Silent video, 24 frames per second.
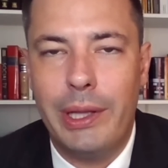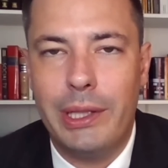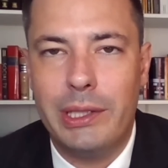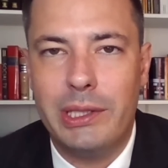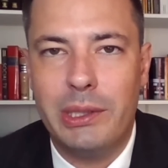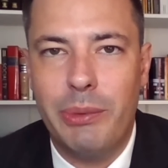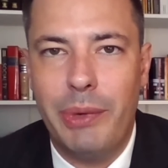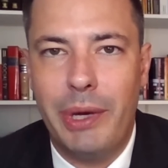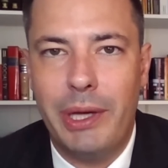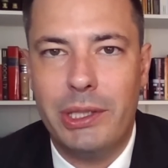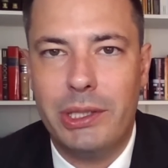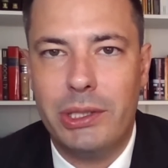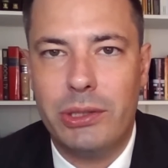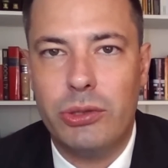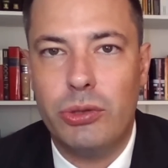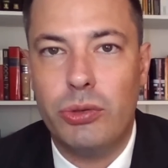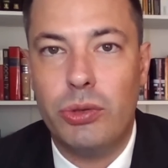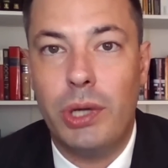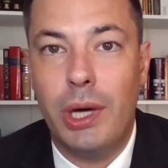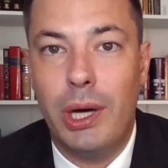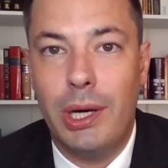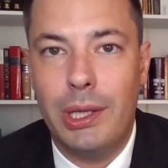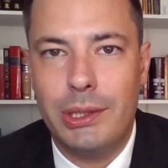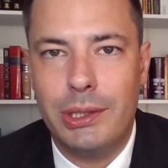Let's imagine
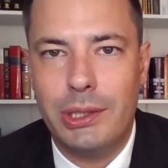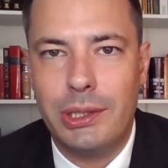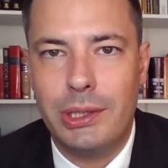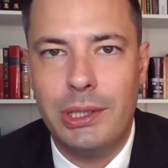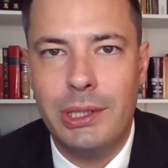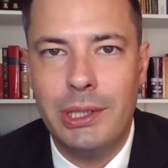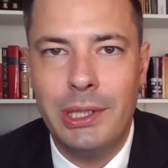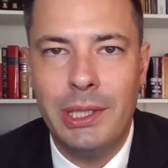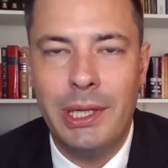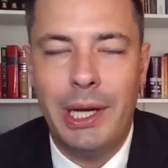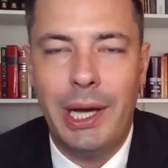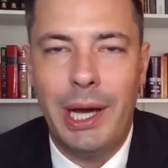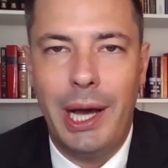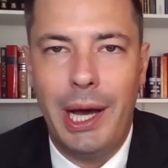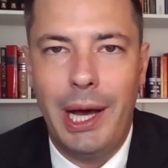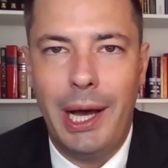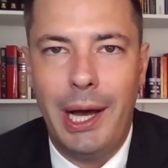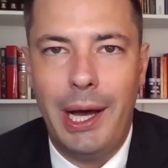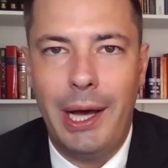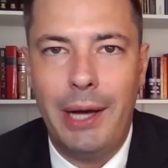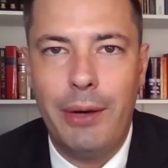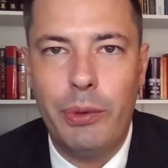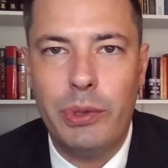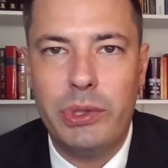
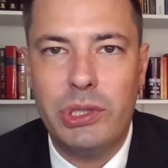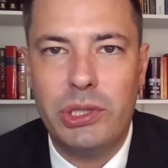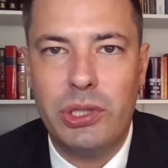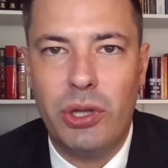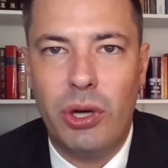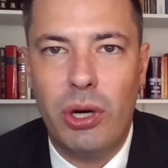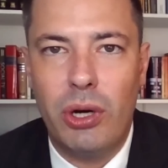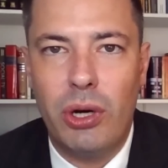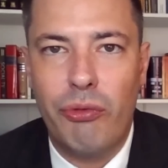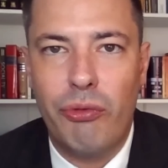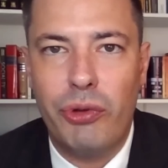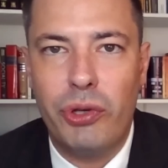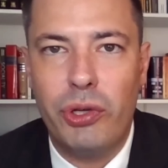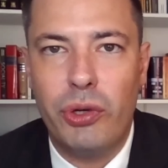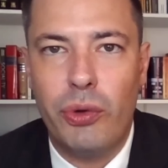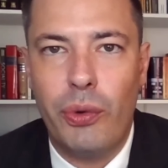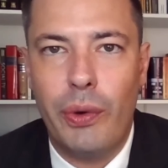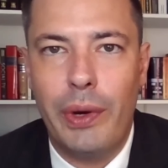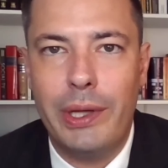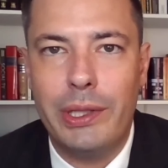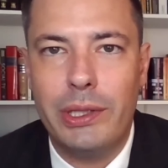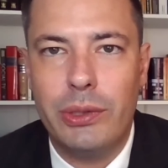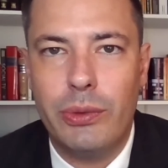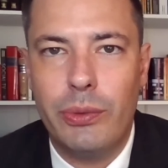Lugansk, which is harder for
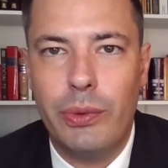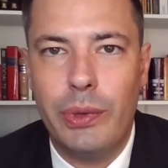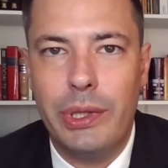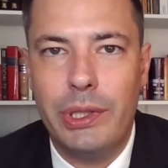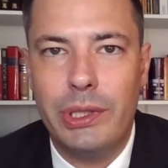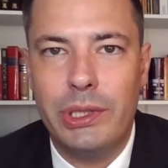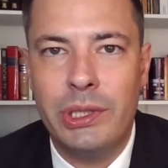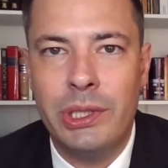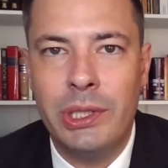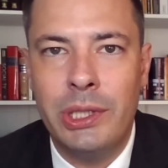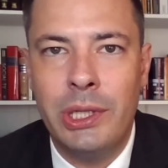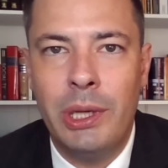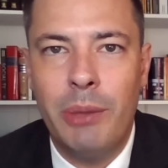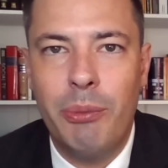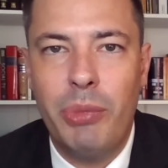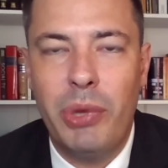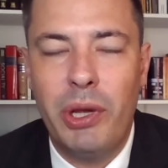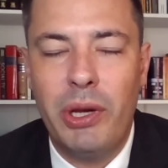Ukraine to reach.